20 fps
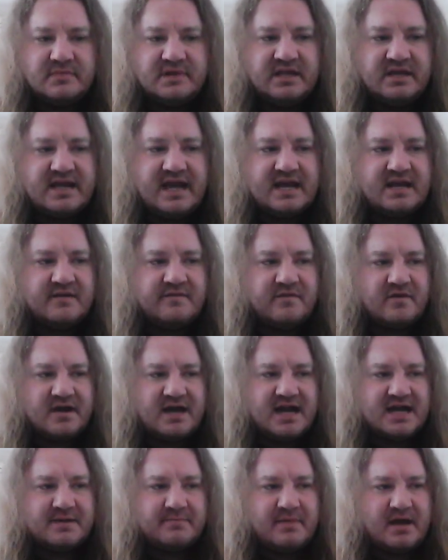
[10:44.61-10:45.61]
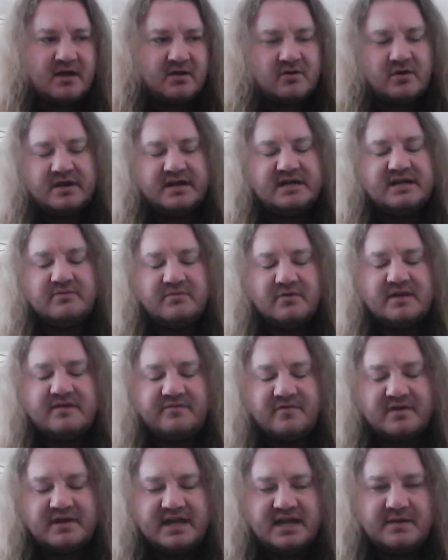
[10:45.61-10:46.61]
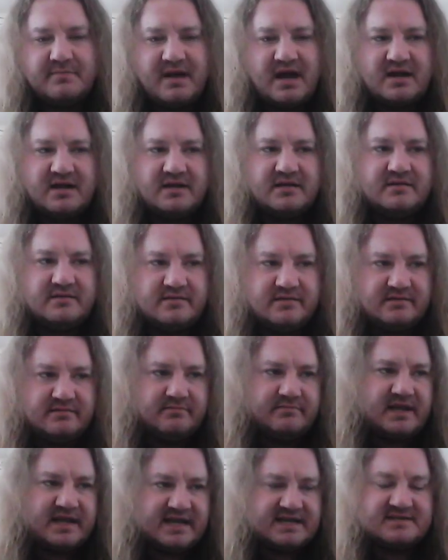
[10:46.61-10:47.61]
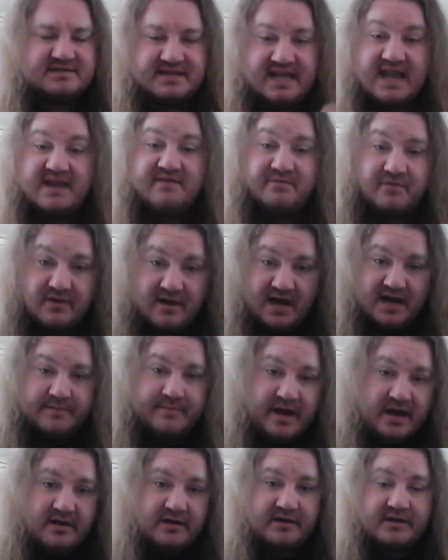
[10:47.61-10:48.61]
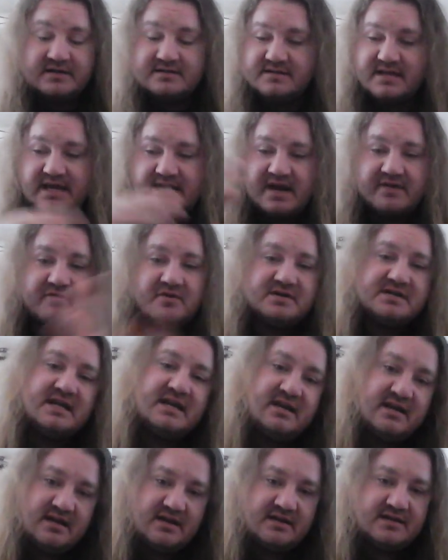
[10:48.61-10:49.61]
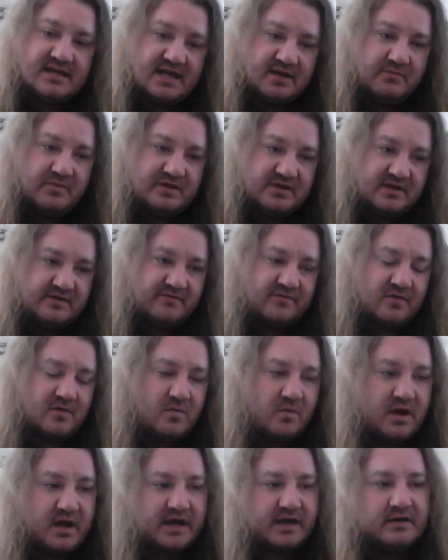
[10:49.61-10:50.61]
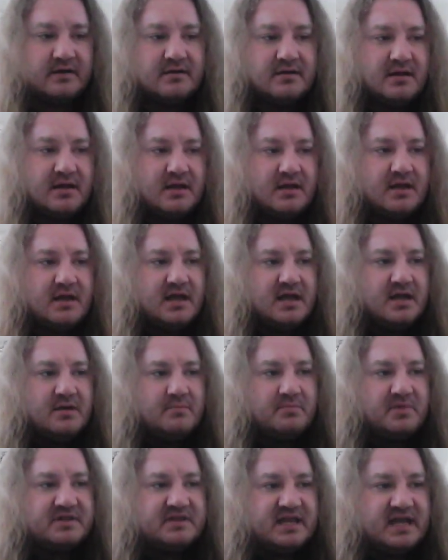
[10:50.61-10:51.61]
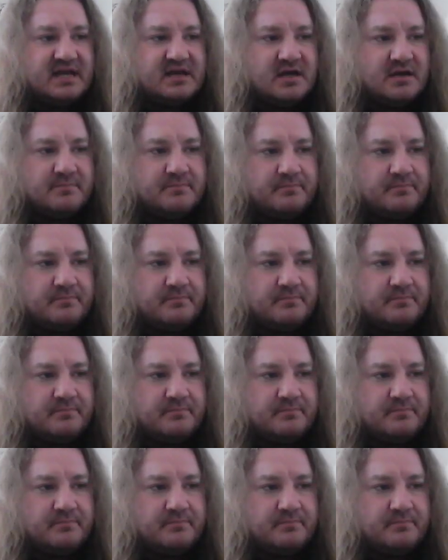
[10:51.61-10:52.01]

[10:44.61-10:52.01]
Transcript: you kind of forgot about, or you didn't really forget about it. I guess they forgot about it because they never did anything with it for a while. But then,